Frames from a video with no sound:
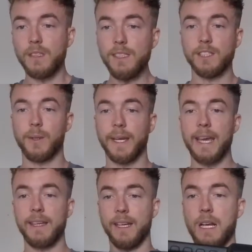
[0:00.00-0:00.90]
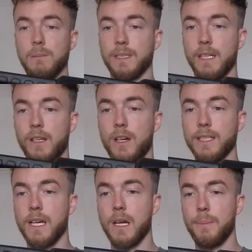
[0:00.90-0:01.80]
So again, it comes in a
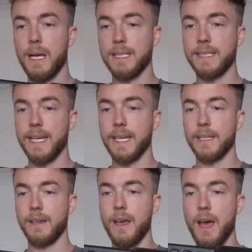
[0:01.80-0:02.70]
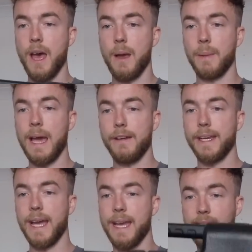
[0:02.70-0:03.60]
nice hard plastic carry
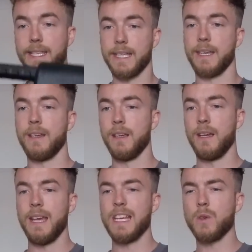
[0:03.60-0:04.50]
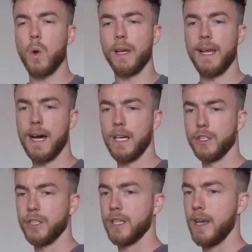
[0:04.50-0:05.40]
case. It's quite
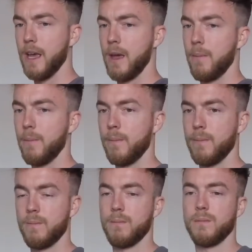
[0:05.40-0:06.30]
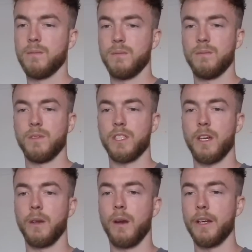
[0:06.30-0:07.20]
large,
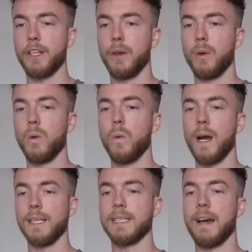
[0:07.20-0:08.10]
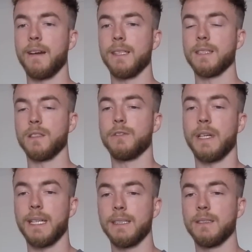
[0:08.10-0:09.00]
so I don't always carry this on the
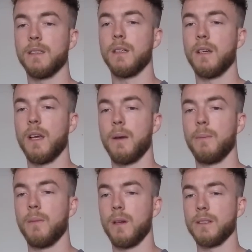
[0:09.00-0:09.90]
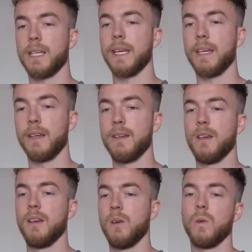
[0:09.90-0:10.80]
van. I take it
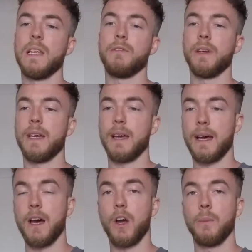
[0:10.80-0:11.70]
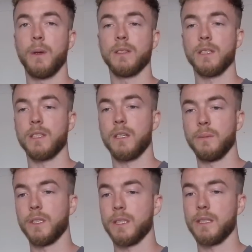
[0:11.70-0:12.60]
or leave it at home most of the
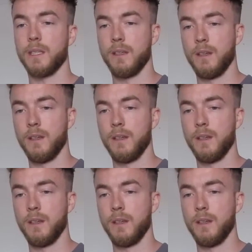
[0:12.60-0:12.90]
time, just